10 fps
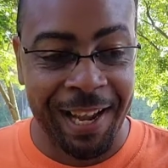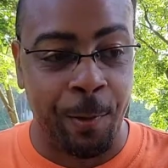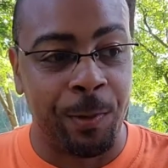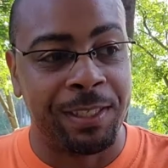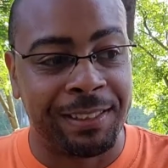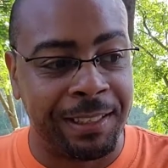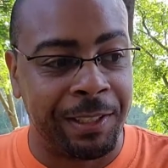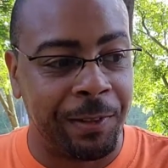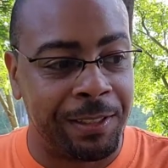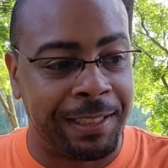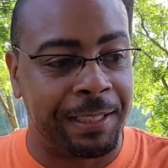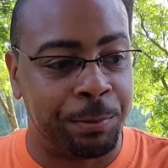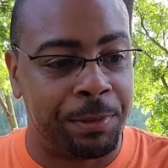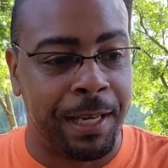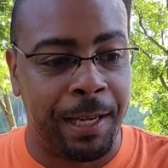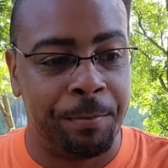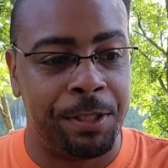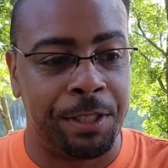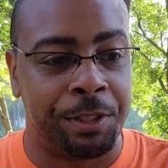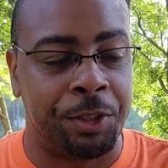I want to sit here and take some time
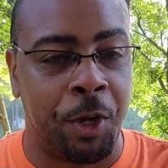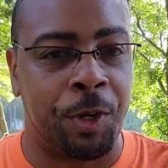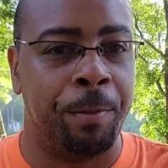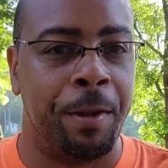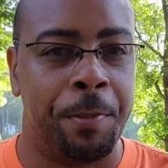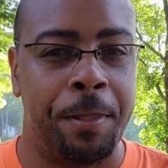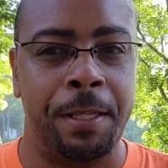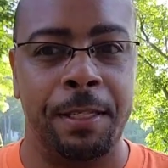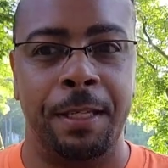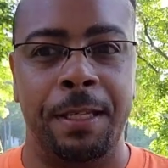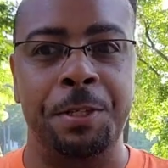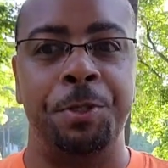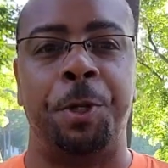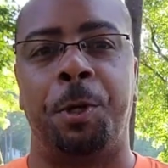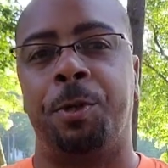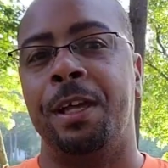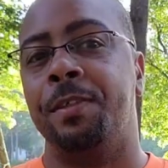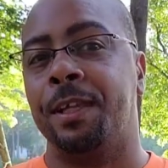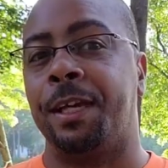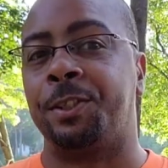and just talk about the internal
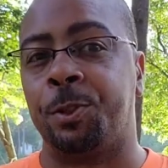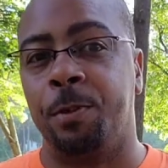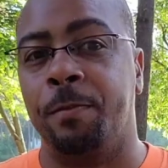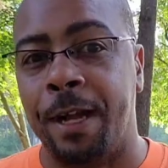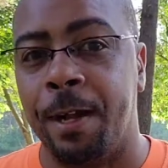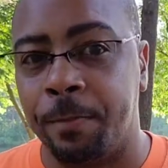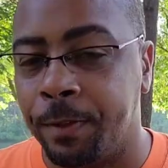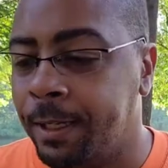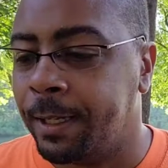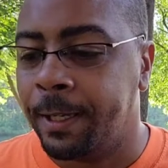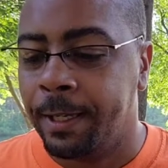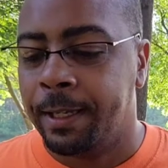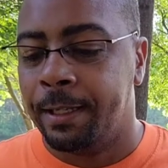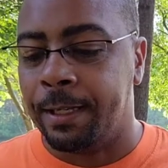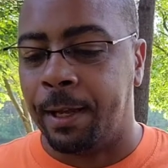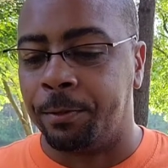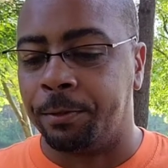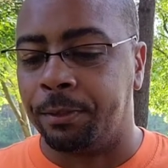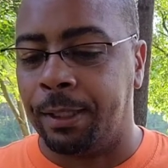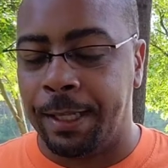and the external valve. Now,
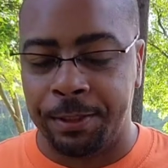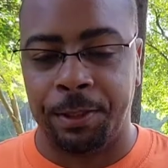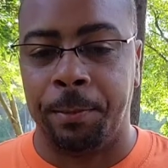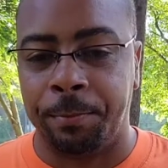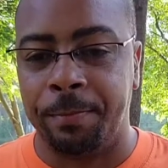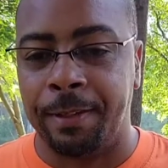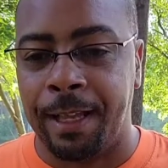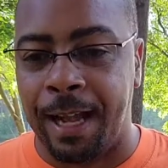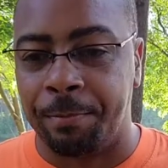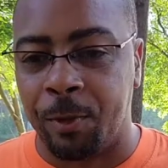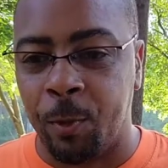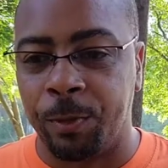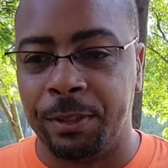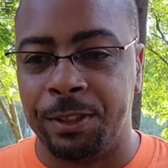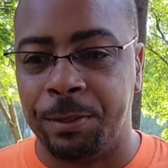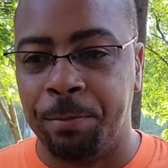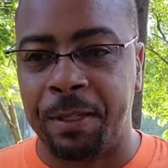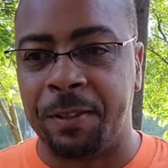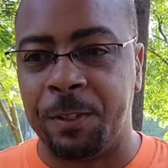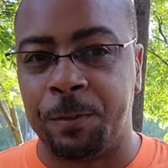heads up, I'm going to
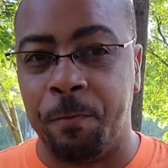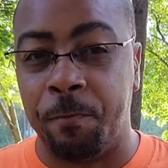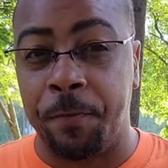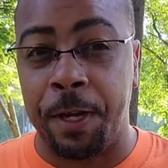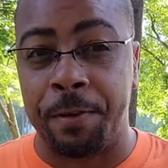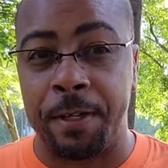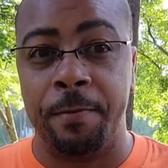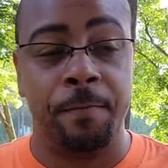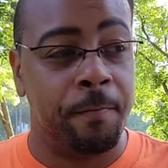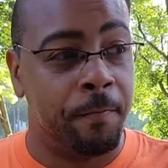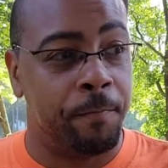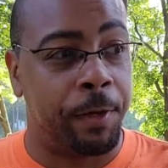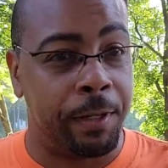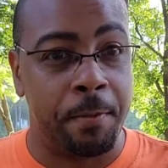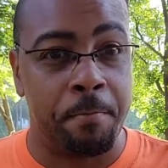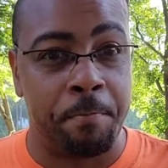make this very very